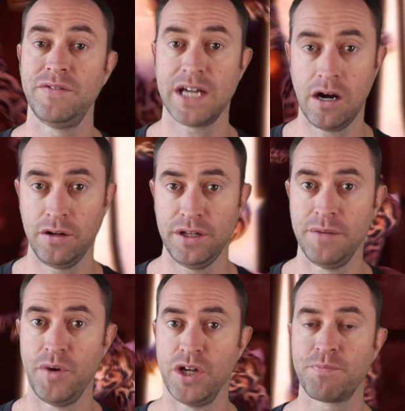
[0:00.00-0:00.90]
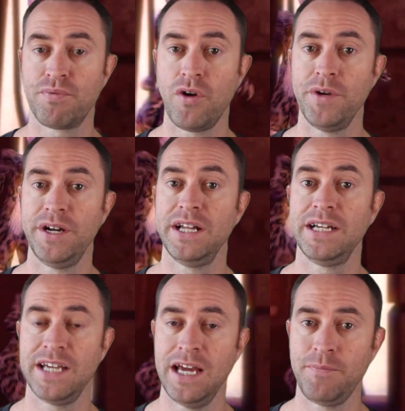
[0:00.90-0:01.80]
is currently the most prominent
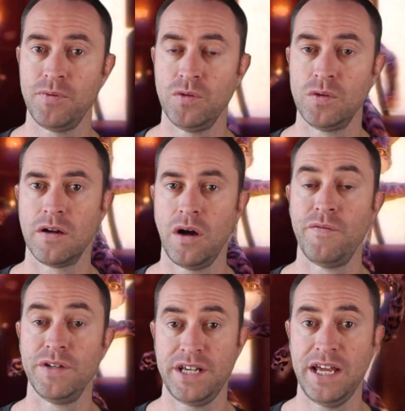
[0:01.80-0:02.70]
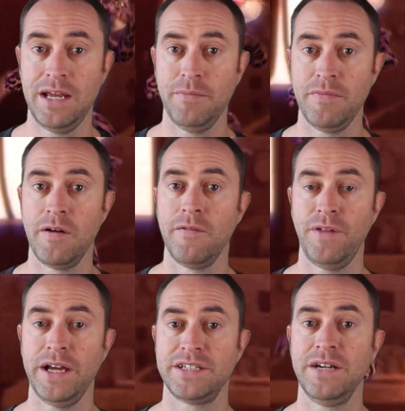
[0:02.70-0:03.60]
example of a team
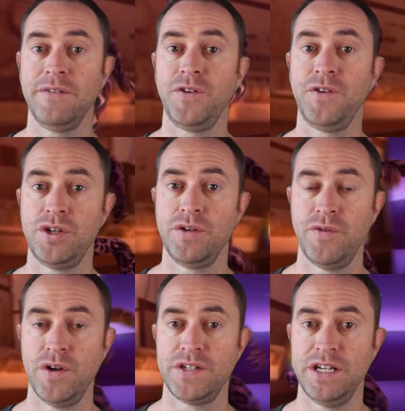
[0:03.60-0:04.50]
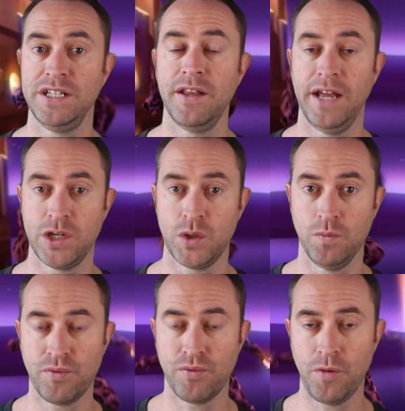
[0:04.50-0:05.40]
flexing Futureverse intellectual
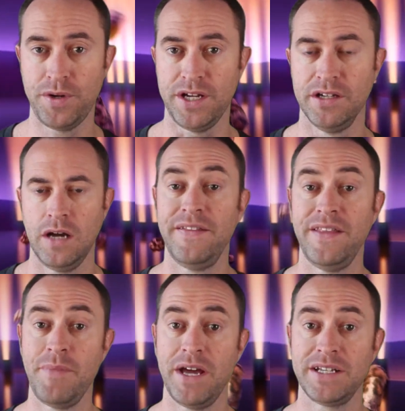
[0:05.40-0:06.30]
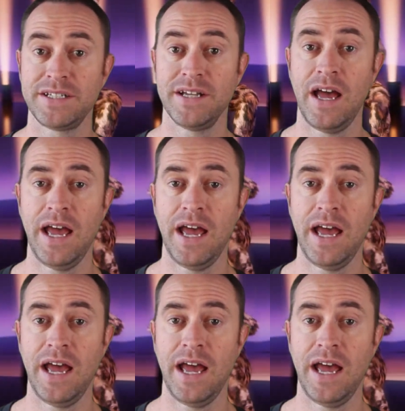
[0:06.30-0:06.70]
property, and their metastar